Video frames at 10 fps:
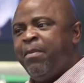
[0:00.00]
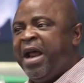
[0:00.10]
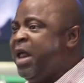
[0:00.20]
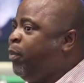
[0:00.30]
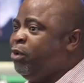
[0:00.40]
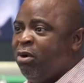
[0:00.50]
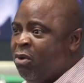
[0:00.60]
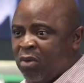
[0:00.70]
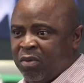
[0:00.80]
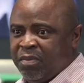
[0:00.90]
And many
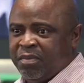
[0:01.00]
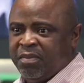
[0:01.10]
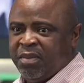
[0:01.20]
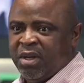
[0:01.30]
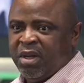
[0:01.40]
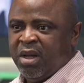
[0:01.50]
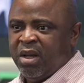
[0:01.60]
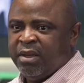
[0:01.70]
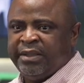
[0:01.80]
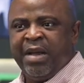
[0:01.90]
people don't know.
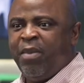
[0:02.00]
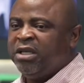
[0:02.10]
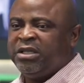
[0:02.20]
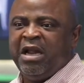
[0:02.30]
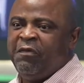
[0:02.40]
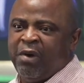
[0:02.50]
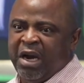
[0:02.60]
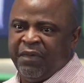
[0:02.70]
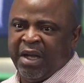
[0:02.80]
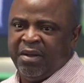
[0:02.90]
Demons
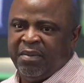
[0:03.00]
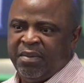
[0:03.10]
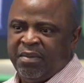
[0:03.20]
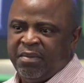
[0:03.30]
live forever.